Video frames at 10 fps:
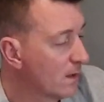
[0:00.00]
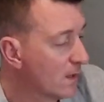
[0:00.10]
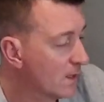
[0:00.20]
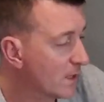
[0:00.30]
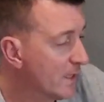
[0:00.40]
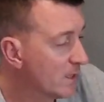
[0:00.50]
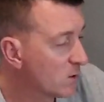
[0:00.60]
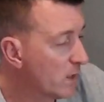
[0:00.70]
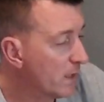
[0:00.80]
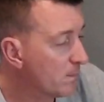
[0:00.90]
Let's get
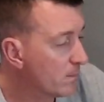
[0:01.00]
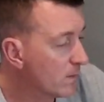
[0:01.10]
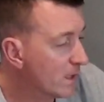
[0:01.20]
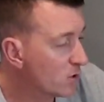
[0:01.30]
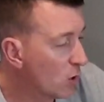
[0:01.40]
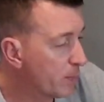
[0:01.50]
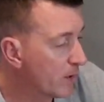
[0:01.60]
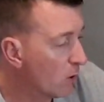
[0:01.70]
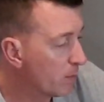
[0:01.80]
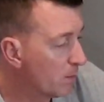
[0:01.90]
into it. Let's open
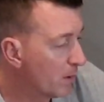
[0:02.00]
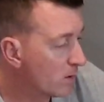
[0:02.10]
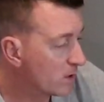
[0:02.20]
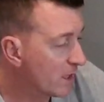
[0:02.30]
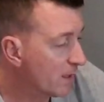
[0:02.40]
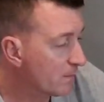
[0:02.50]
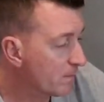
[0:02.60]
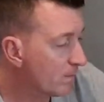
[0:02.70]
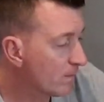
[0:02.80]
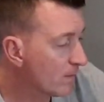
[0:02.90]
it up, unbox it,
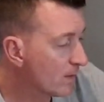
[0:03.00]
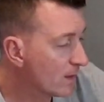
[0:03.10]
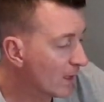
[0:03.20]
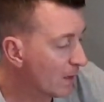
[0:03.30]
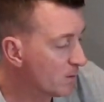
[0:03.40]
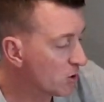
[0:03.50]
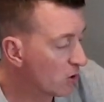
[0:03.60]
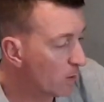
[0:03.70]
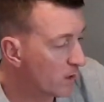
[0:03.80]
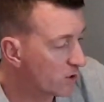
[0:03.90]
and let me
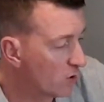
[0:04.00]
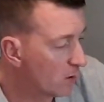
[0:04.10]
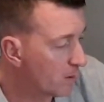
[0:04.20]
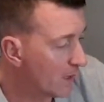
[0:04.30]
show you what it's all